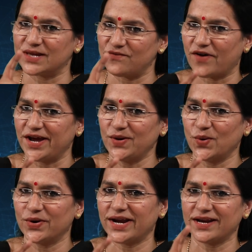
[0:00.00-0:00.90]
sulfide
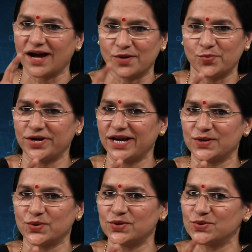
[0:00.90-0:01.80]
ore and
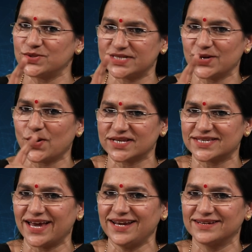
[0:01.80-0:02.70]
carbonate ore to zinc
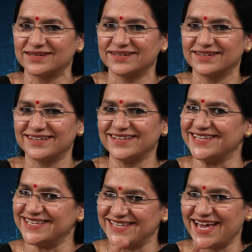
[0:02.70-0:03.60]
oxide?
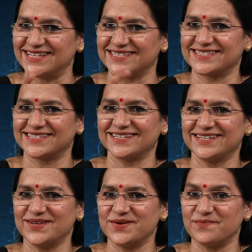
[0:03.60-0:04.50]
Yes,
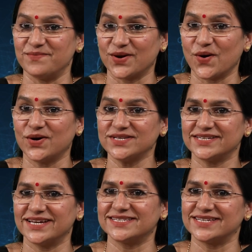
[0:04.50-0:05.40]
because
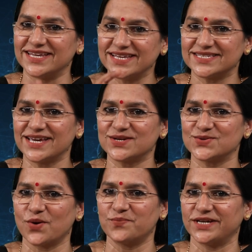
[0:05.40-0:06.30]
it is easier
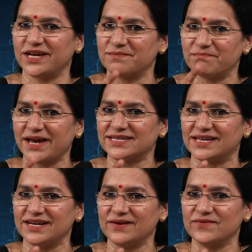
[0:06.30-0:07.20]
to obtain
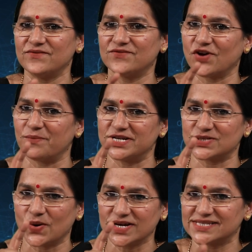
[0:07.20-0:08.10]
metal from
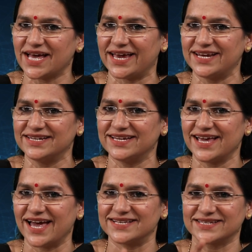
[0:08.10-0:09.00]
its oxide
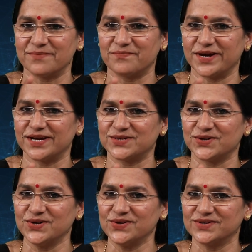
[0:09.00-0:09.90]
as compared
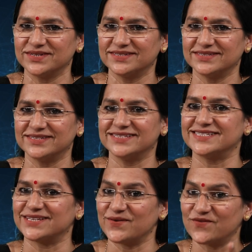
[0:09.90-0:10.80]
to
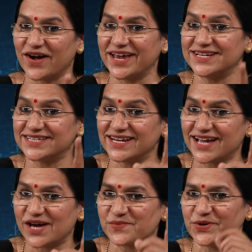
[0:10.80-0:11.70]
sulfides and
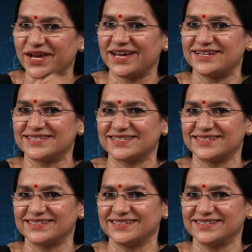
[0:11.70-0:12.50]
carbonates.